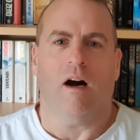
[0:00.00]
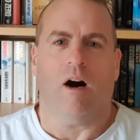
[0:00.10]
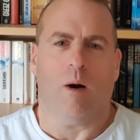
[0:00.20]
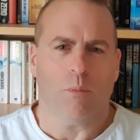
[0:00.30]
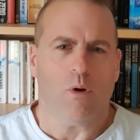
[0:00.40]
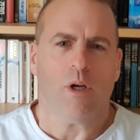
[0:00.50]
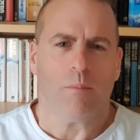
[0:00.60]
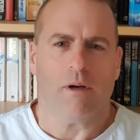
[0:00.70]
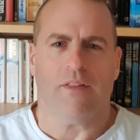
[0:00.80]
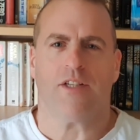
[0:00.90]
I'm not going to
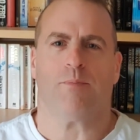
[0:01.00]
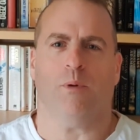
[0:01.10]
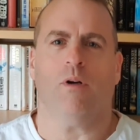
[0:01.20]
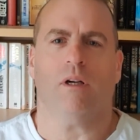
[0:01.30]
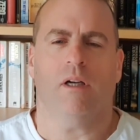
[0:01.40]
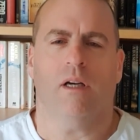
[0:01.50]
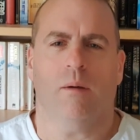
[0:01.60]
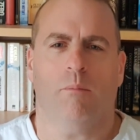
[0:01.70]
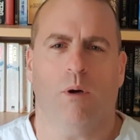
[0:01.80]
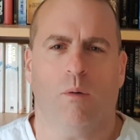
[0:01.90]
buy this book,
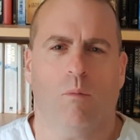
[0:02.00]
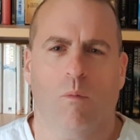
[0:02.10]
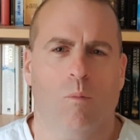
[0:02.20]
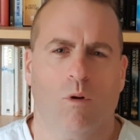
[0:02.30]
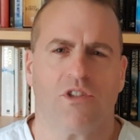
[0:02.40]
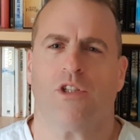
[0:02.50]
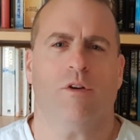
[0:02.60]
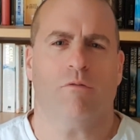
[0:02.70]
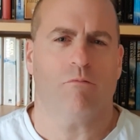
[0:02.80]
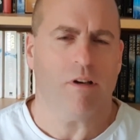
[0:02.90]
but once
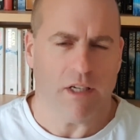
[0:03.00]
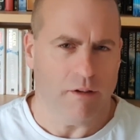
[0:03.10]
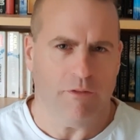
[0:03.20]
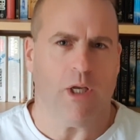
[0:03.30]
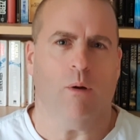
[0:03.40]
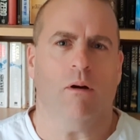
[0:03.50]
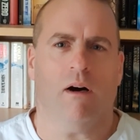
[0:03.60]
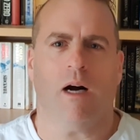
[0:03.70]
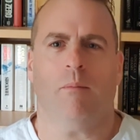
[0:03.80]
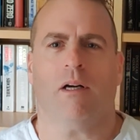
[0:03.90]
you've written a few,
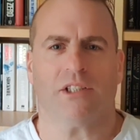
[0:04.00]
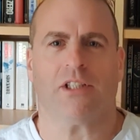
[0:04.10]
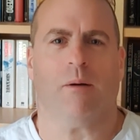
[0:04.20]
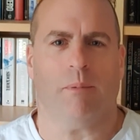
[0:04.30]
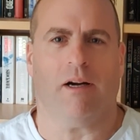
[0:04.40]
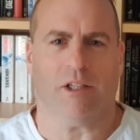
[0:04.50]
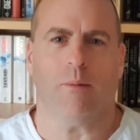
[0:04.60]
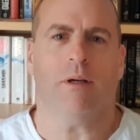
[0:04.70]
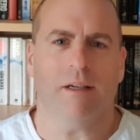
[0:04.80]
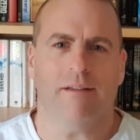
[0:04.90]
I might start buying
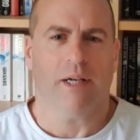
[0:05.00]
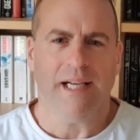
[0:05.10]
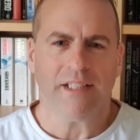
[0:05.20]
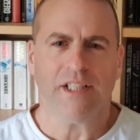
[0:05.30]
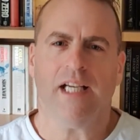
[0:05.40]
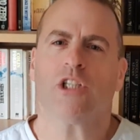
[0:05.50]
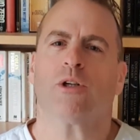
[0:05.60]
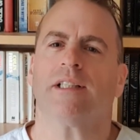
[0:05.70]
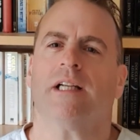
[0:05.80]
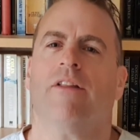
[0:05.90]
them. Here's the
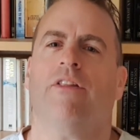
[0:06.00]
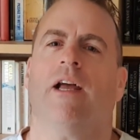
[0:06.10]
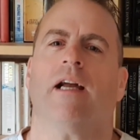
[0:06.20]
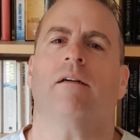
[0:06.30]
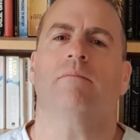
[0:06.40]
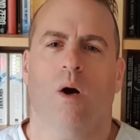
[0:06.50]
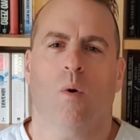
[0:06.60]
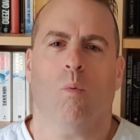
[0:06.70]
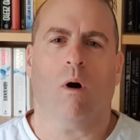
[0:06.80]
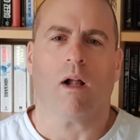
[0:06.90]
interesting thing.
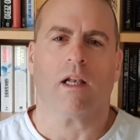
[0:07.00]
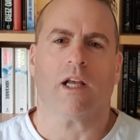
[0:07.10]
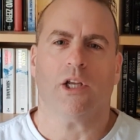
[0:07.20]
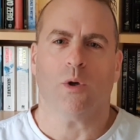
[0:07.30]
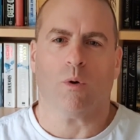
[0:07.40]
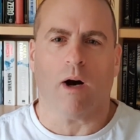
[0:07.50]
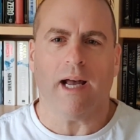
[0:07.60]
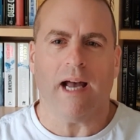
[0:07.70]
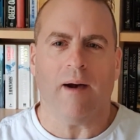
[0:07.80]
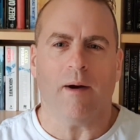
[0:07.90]
While
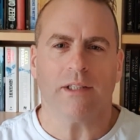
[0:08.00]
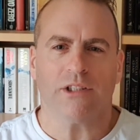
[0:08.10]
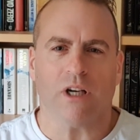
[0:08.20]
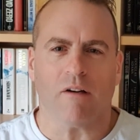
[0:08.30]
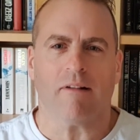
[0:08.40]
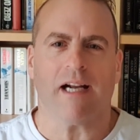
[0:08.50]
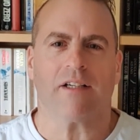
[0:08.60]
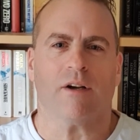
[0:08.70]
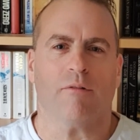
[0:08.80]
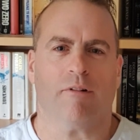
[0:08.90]
your
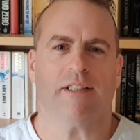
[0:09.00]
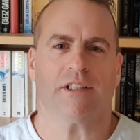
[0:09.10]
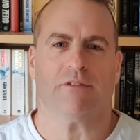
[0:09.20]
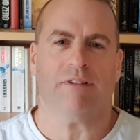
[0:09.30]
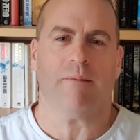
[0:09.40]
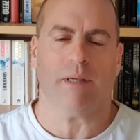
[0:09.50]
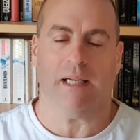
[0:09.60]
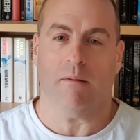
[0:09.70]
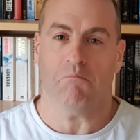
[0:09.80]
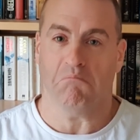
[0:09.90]
direct friends and
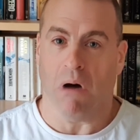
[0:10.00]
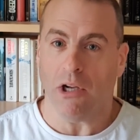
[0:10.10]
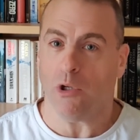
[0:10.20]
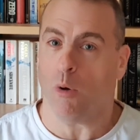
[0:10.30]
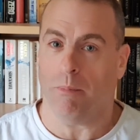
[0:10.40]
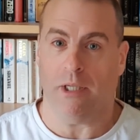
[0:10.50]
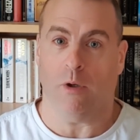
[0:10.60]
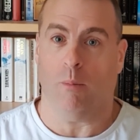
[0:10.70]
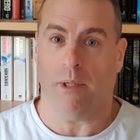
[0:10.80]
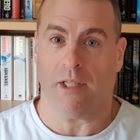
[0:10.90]
family might not be
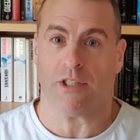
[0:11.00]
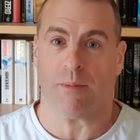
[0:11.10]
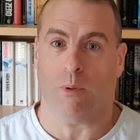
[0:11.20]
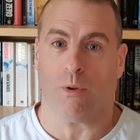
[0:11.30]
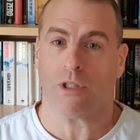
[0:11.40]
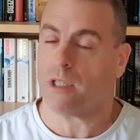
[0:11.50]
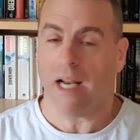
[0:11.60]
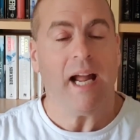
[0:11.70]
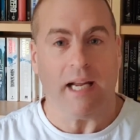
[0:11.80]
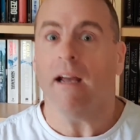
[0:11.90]
your biggest supporters, and
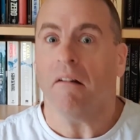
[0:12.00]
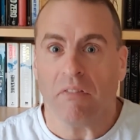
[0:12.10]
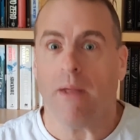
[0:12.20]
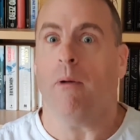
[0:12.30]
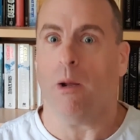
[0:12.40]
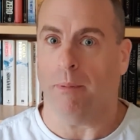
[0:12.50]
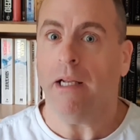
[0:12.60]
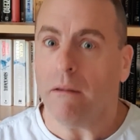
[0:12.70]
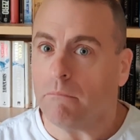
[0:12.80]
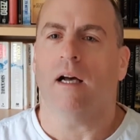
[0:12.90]
hey, they might be,